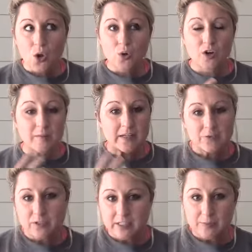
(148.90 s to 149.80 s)
or my
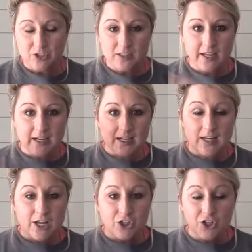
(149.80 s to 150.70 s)
reception lighting,
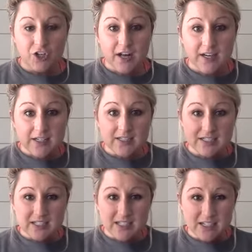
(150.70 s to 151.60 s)
you're not going to
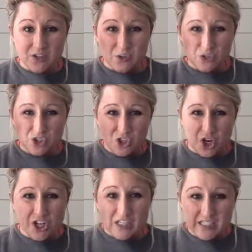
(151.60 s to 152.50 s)
see those
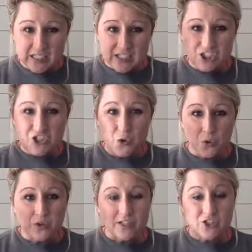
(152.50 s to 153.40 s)
dark, dingy
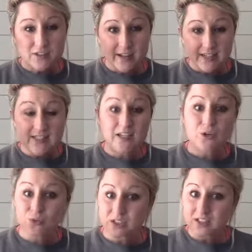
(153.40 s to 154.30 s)
orange lights that are
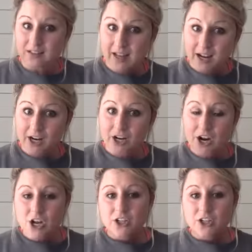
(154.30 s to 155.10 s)
really there.